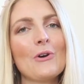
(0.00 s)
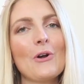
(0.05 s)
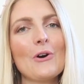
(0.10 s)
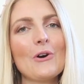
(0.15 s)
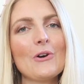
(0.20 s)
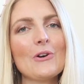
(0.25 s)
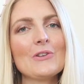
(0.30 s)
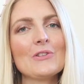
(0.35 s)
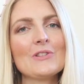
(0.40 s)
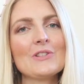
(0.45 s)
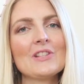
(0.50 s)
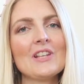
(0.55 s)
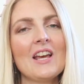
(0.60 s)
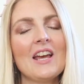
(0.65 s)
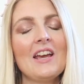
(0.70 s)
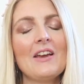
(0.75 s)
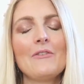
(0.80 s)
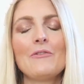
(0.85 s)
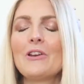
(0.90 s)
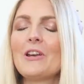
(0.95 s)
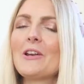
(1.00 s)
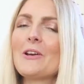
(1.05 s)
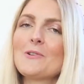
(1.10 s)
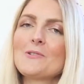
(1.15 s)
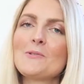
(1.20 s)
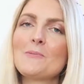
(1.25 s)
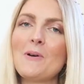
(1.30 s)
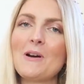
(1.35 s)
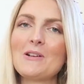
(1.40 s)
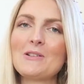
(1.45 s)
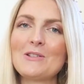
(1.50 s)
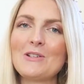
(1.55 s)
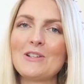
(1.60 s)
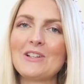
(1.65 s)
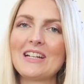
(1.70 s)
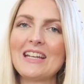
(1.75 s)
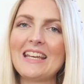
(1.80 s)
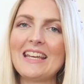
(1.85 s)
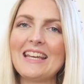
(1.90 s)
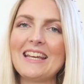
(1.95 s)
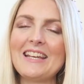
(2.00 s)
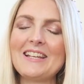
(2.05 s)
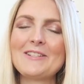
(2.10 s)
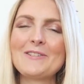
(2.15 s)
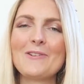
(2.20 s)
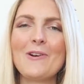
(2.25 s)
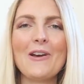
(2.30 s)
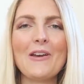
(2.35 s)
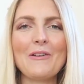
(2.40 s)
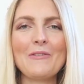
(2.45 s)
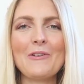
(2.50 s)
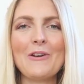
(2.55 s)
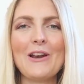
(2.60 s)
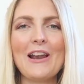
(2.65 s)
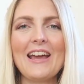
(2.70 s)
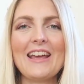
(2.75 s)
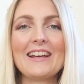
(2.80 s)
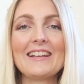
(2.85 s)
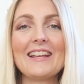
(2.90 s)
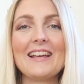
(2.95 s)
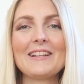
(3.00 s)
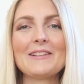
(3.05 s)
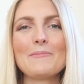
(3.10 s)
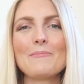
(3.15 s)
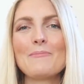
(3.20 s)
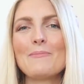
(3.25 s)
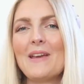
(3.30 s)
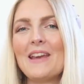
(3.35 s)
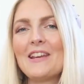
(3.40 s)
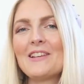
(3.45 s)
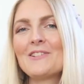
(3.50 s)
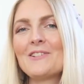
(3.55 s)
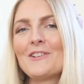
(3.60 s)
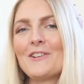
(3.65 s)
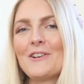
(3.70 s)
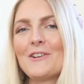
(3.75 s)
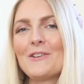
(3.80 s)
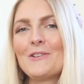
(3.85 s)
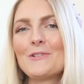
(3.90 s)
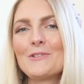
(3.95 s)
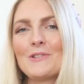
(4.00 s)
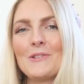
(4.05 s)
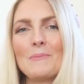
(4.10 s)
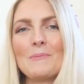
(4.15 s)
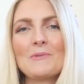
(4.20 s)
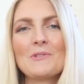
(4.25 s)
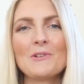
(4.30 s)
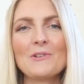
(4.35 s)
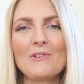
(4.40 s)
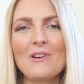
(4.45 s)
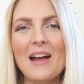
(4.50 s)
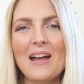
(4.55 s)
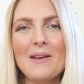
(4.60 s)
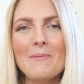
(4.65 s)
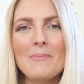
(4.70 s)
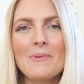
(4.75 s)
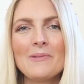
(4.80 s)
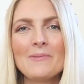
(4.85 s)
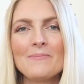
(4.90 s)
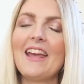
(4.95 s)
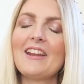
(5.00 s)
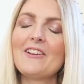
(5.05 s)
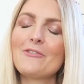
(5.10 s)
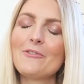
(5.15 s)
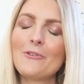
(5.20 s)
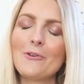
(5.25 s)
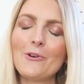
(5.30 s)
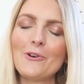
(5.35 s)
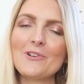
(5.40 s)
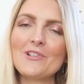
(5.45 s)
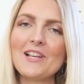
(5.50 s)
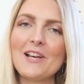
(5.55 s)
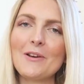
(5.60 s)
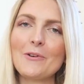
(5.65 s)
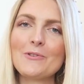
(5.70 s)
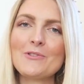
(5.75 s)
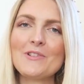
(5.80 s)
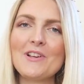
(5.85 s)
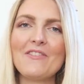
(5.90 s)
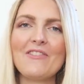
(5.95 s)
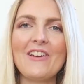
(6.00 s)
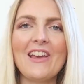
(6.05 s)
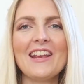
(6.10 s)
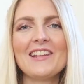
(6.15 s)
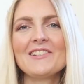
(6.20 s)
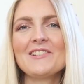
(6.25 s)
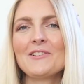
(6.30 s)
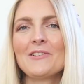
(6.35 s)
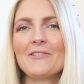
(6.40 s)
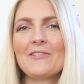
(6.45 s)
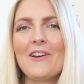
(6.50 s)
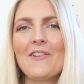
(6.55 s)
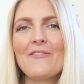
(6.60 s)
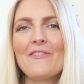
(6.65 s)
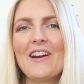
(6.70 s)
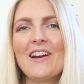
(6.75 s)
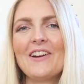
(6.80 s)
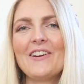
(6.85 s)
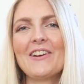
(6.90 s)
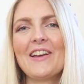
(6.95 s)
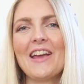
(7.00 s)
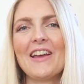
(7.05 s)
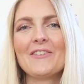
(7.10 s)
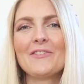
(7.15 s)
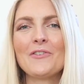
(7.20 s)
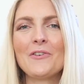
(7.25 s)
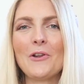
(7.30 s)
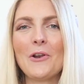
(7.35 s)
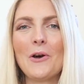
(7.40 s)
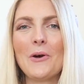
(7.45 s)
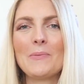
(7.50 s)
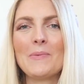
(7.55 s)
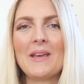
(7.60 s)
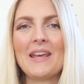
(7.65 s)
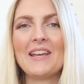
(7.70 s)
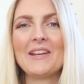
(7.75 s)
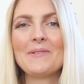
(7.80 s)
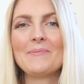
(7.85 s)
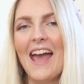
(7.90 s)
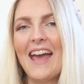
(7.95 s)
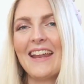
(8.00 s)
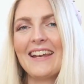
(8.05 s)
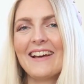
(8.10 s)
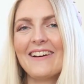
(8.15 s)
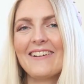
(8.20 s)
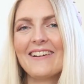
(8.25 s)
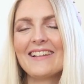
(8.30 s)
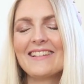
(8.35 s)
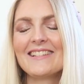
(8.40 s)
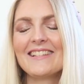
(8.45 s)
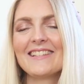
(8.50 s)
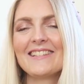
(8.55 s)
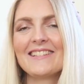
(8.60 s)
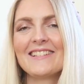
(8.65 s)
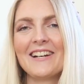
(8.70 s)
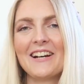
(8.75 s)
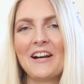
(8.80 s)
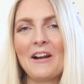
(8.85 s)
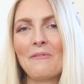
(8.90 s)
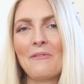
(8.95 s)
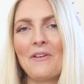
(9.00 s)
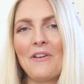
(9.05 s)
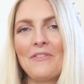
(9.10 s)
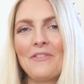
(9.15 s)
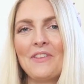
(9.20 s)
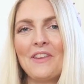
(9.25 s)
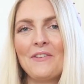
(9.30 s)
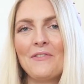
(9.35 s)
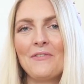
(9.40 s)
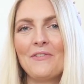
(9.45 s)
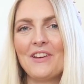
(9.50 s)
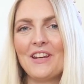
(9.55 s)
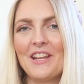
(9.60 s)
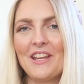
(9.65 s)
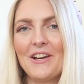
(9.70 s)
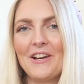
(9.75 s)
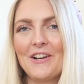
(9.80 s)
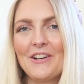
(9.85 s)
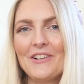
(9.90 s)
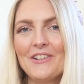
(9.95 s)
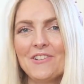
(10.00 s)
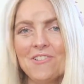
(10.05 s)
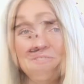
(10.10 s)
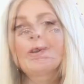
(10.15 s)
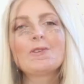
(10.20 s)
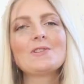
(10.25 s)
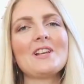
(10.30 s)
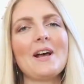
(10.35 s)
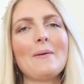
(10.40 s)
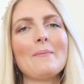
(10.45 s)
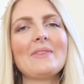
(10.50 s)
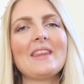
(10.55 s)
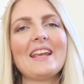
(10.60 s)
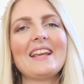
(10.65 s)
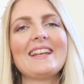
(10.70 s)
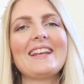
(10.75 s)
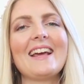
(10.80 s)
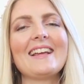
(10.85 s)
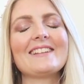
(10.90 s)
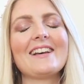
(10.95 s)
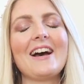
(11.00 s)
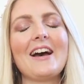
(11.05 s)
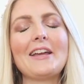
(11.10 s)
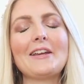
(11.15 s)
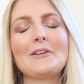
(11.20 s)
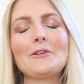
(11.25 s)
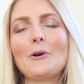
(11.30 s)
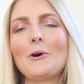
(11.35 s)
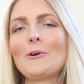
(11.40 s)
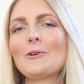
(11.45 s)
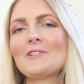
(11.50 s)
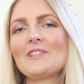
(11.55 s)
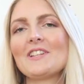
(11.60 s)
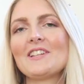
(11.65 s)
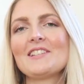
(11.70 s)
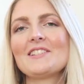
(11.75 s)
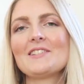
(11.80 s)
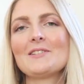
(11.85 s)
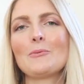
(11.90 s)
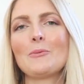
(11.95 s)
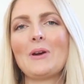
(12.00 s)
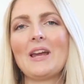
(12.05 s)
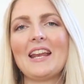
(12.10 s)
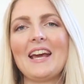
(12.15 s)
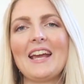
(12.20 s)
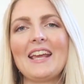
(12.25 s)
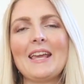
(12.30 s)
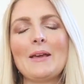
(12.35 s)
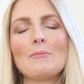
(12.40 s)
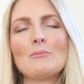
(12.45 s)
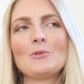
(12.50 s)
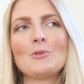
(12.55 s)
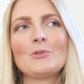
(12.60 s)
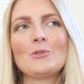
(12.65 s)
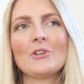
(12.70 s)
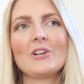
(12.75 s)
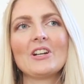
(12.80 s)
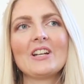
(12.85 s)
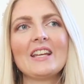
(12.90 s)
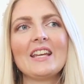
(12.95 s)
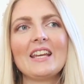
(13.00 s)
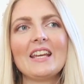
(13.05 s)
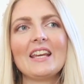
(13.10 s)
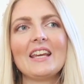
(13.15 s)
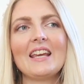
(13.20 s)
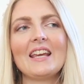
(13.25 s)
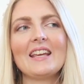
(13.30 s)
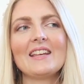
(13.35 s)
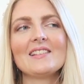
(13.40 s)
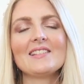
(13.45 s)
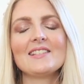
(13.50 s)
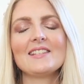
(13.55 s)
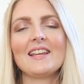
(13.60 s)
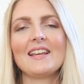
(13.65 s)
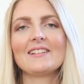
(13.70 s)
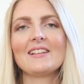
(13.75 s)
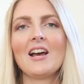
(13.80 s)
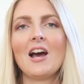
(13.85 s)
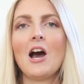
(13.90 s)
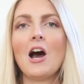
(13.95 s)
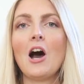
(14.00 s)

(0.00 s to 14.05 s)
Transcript: vlogs, videos videos about Turkey. So if you like that, make sure you subscribe. And of course, I also have an Instagram where you can follow me. And now let's get started with the video. So something that I noticed when I came to Turkey is that